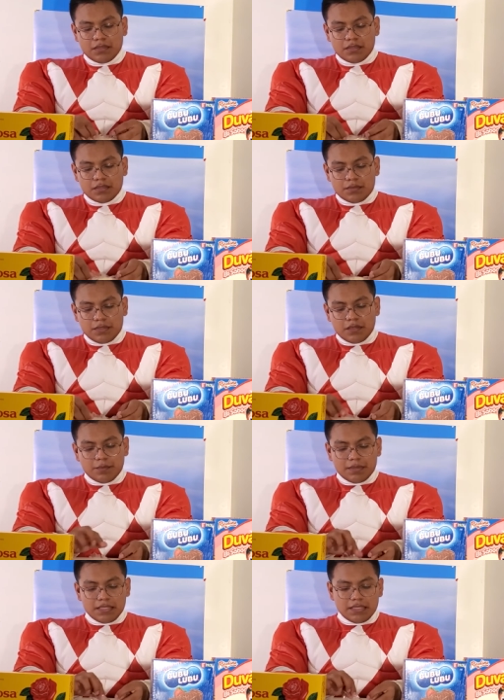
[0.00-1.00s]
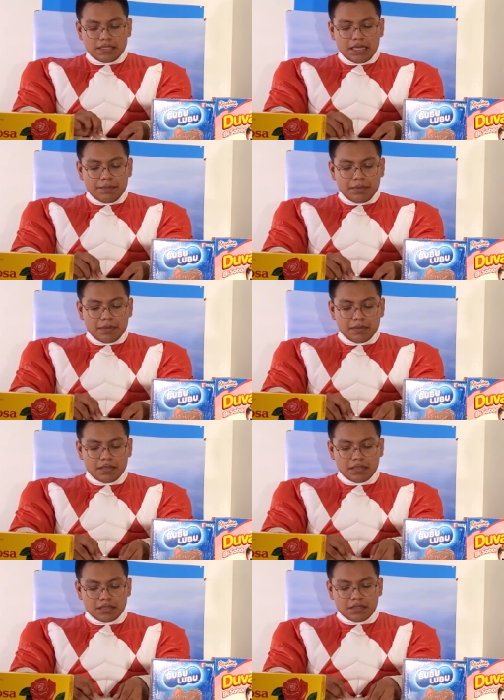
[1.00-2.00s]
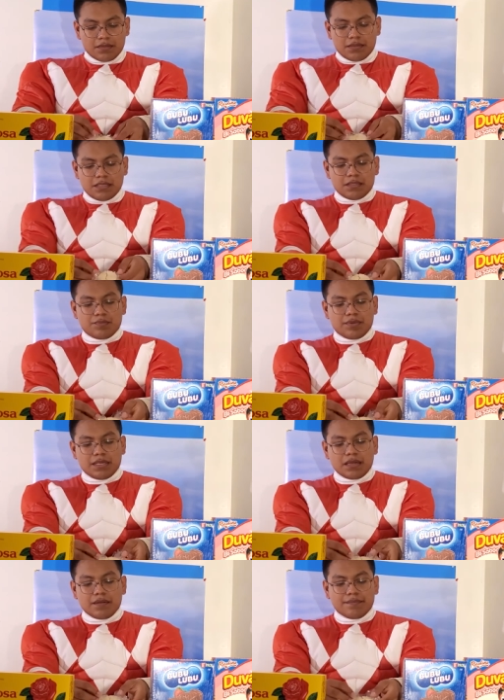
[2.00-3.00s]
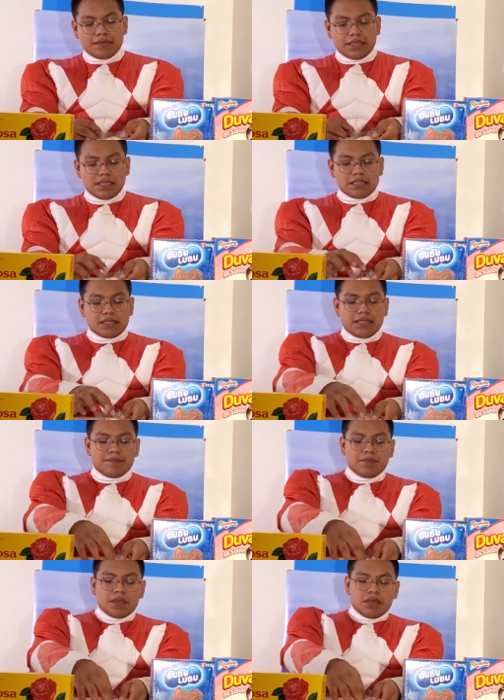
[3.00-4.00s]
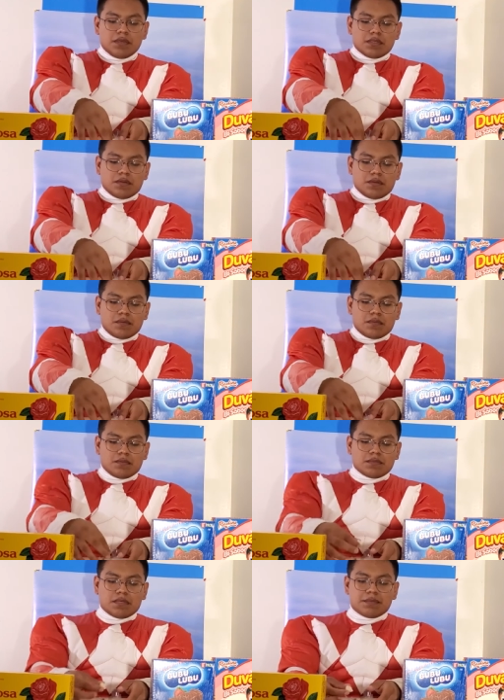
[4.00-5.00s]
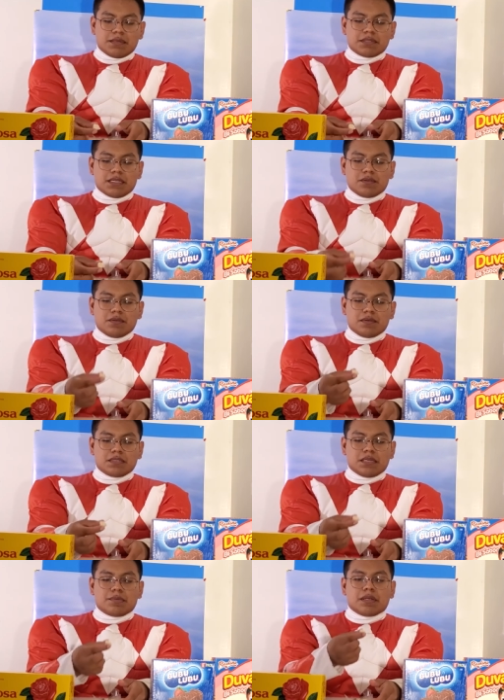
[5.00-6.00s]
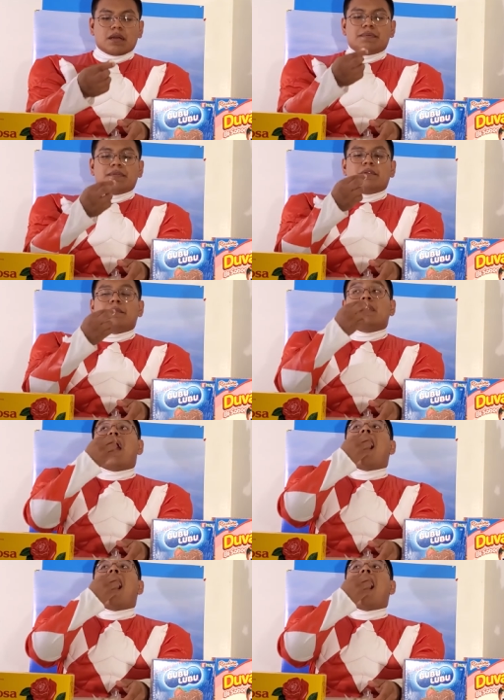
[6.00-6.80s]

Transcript: So we open these up. So these break off pretty easily. So sometimes I do is I break off a little bit.